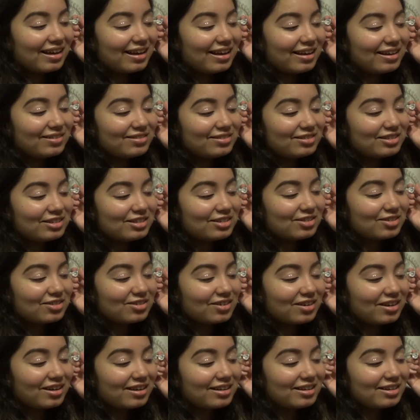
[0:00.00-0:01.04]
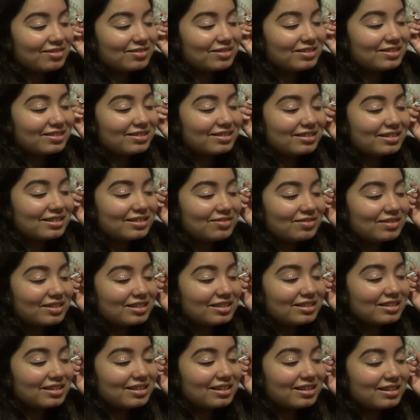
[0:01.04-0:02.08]
I was trying, but you didn't give me a
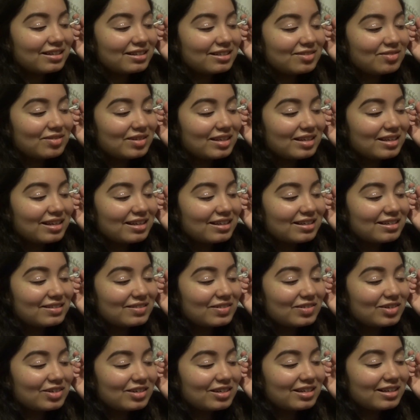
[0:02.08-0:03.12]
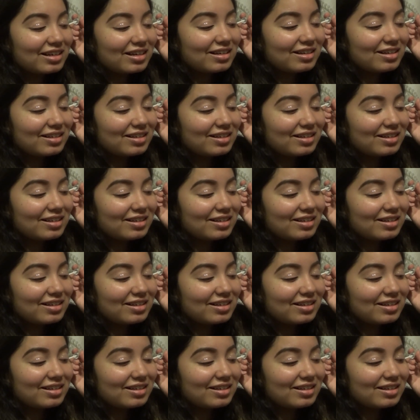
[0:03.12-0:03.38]
chance. My neck is hurting. I